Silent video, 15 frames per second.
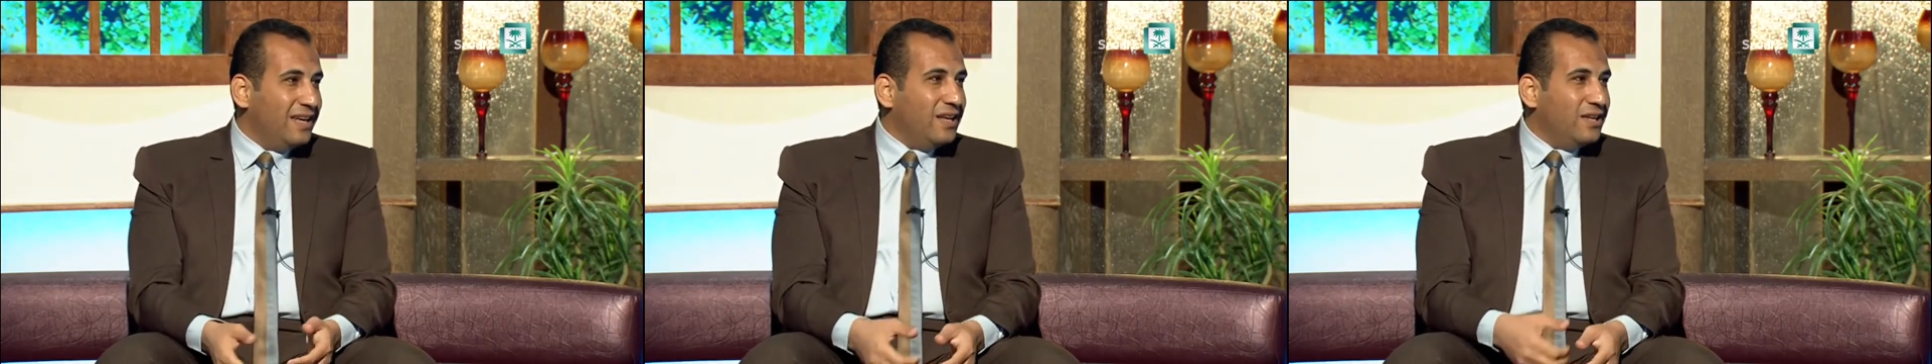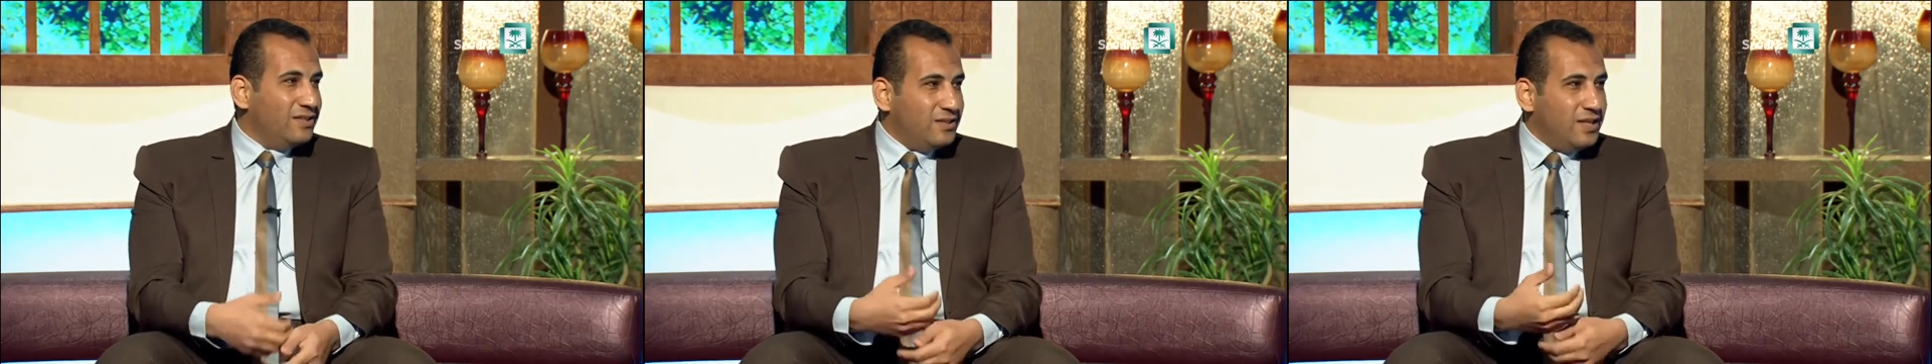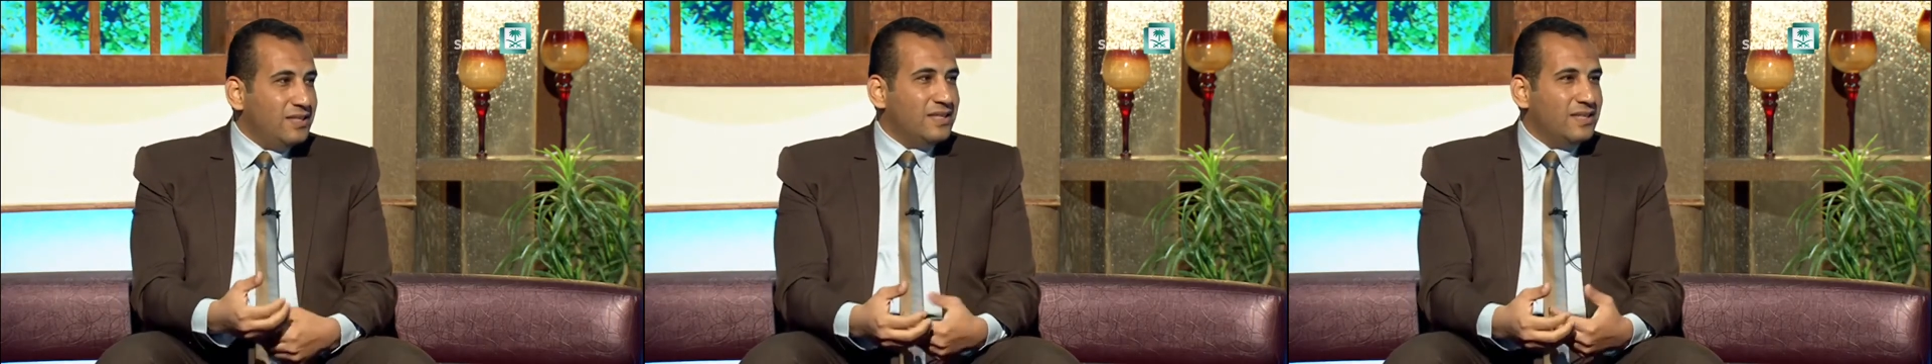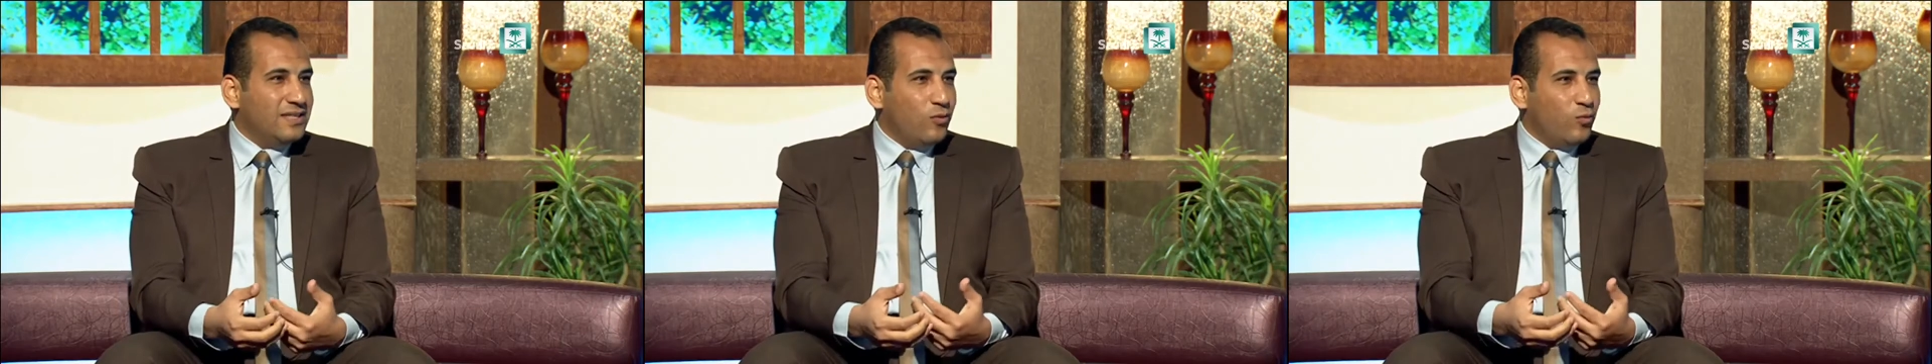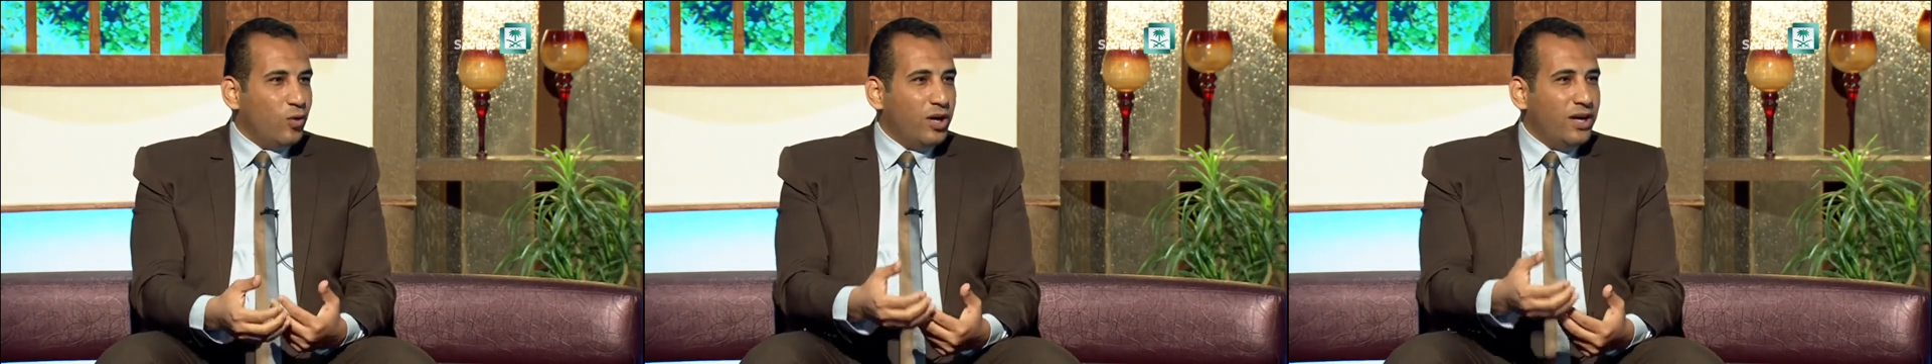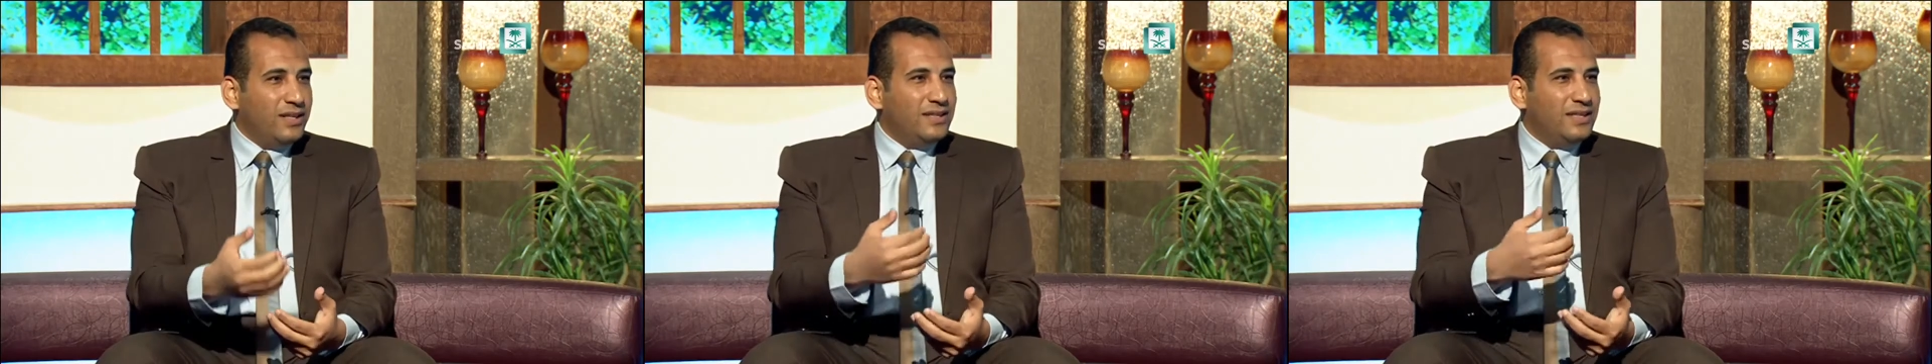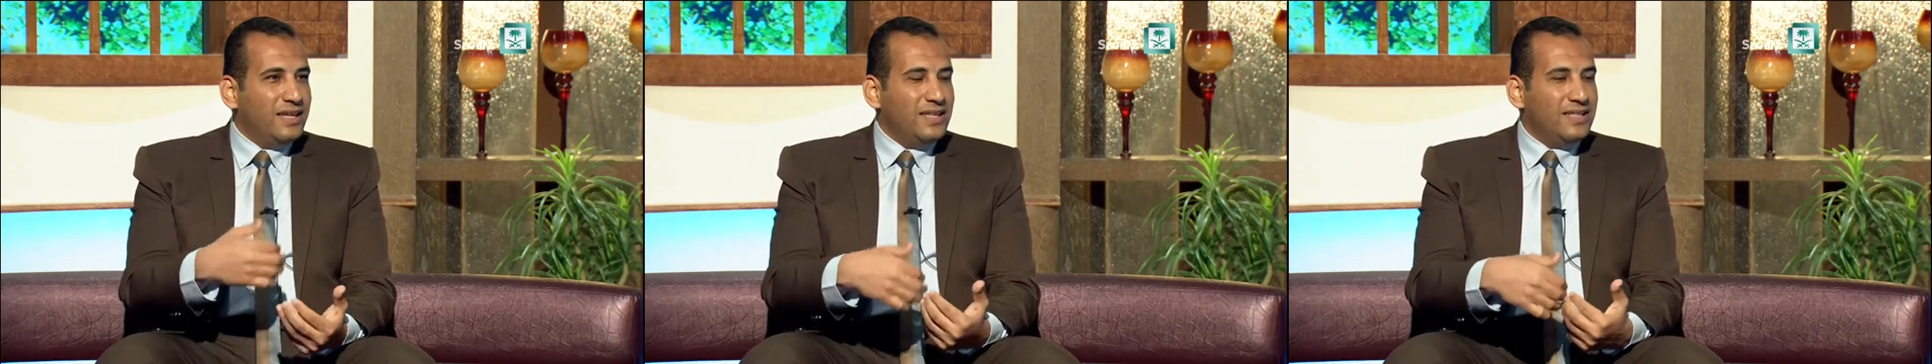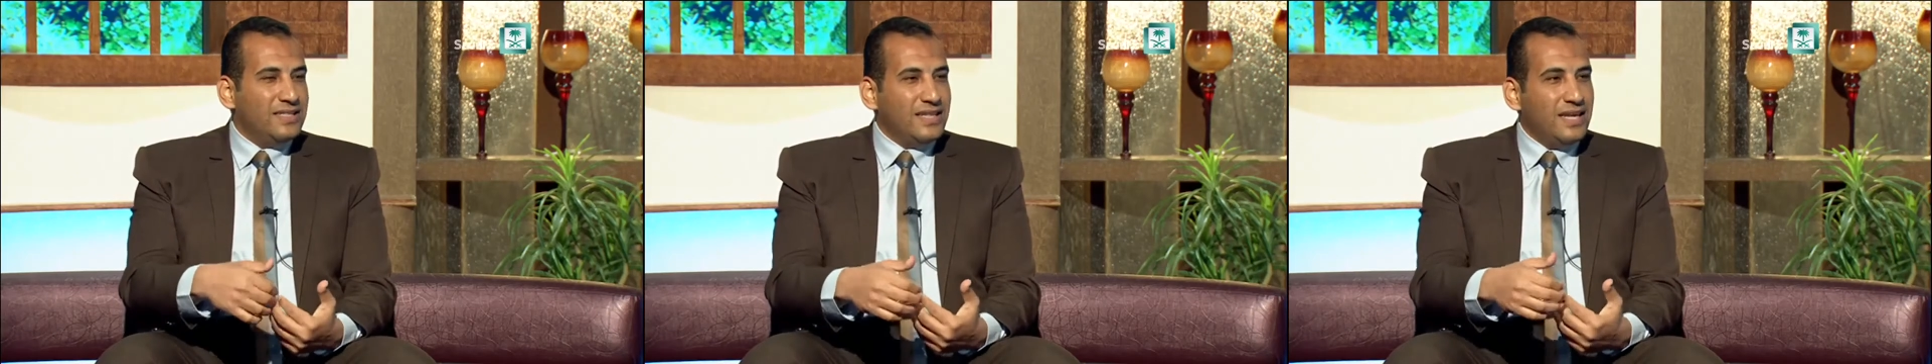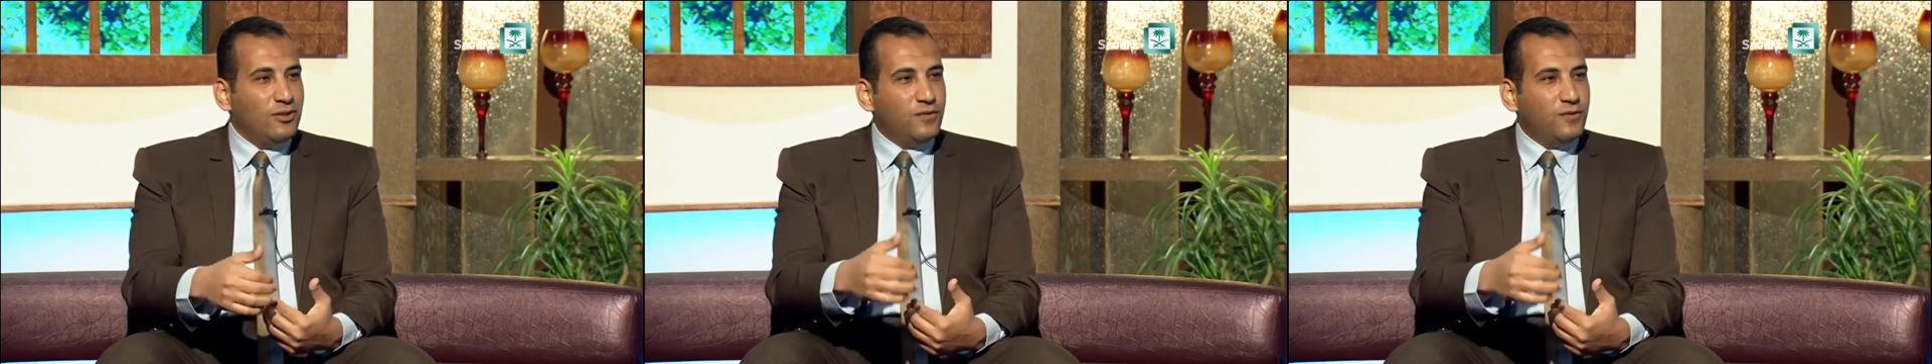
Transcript: This is a word instead of